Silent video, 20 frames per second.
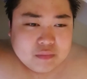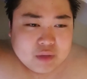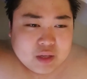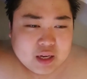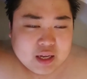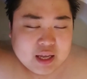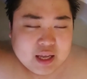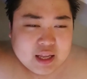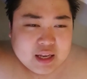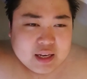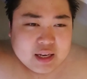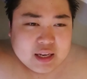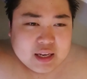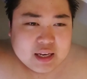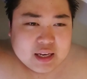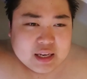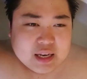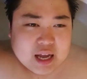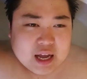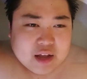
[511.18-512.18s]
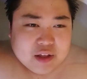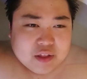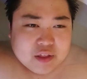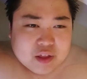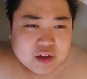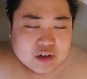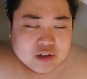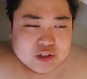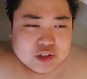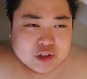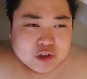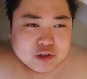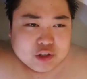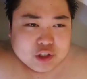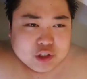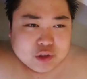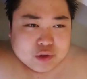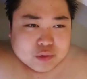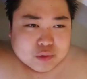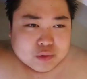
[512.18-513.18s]
And now they're
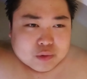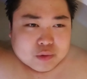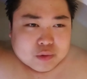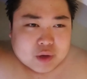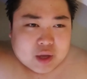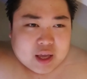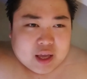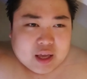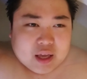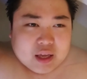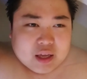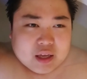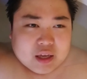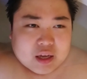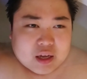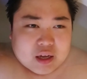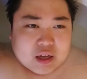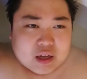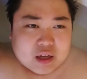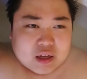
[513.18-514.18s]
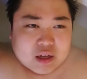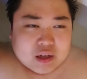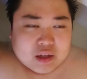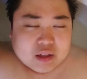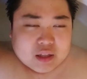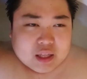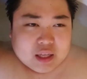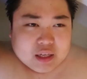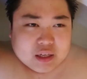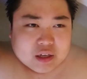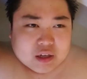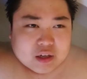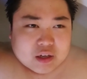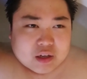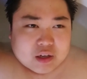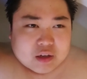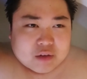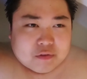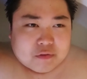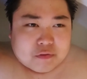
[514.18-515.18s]
searching through a
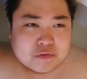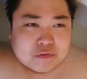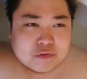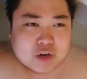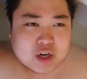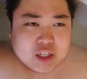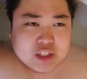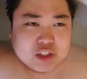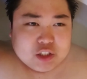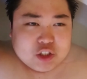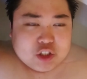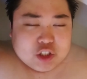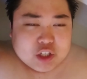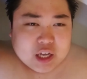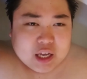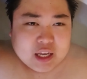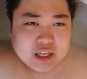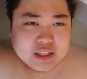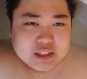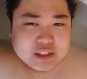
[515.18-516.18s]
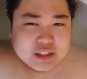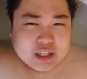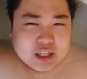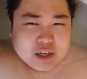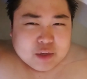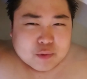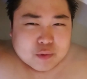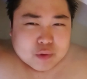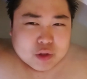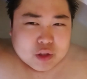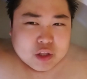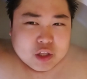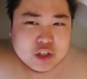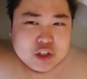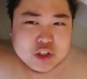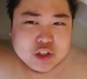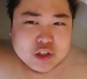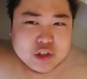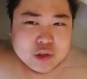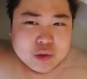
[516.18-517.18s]
frost giant, like,
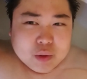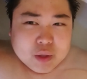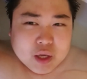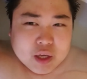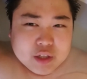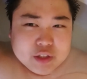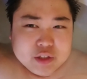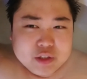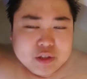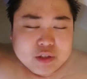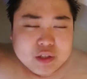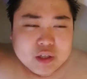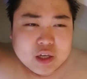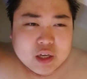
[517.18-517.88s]
religious location.